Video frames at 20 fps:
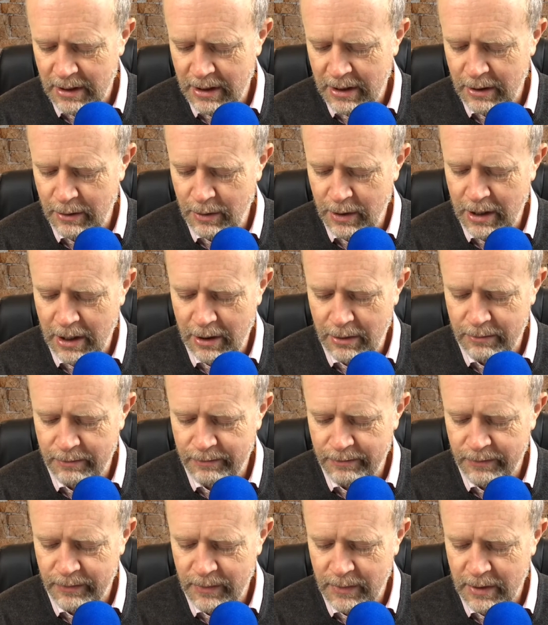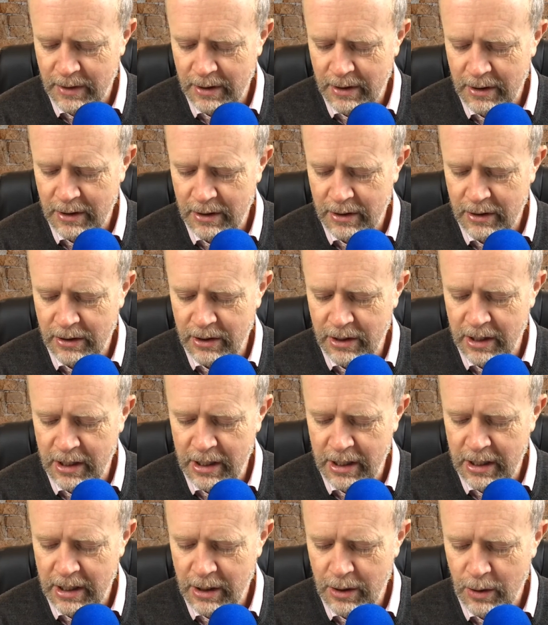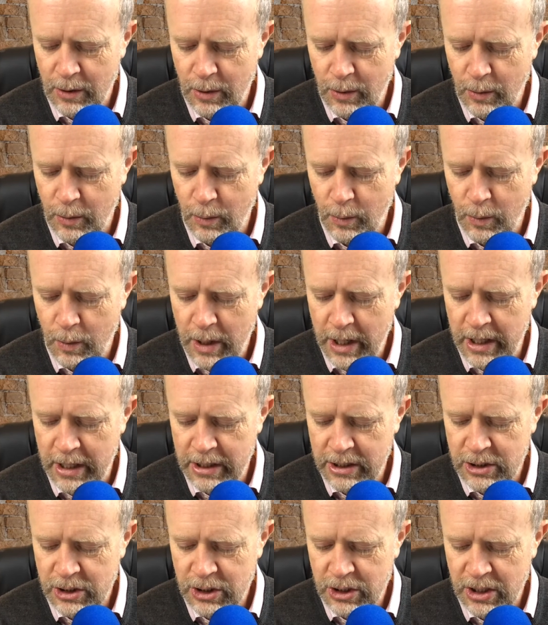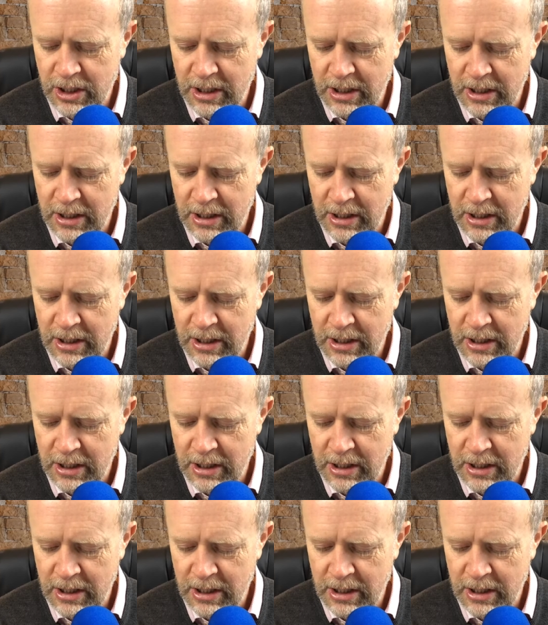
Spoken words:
here we go, the Whichisit